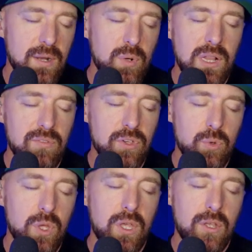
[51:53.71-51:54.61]
God, we love
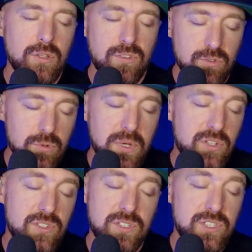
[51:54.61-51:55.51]
you so, so
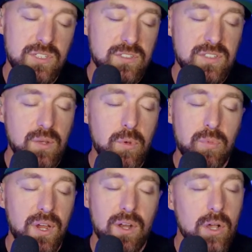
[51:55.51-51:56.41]
much. It's in Jesus' name we
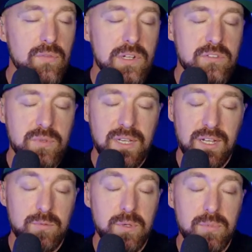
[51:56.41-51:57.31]
pray. And all of
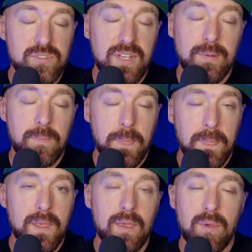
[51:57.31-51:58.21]
God's people say,
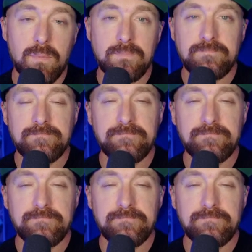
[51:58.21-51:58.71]
Amen.